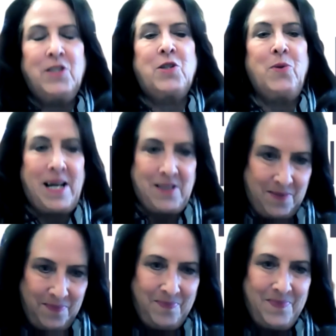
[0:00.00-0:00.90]
is correct.
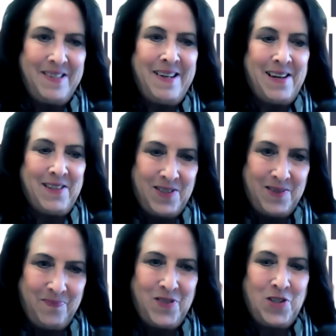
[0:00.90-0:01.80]
Yes.
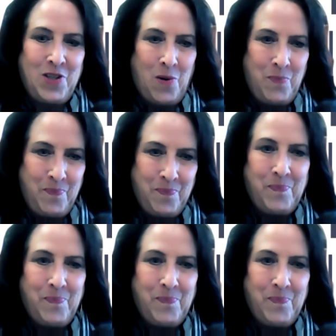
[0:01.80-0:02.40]
Oh.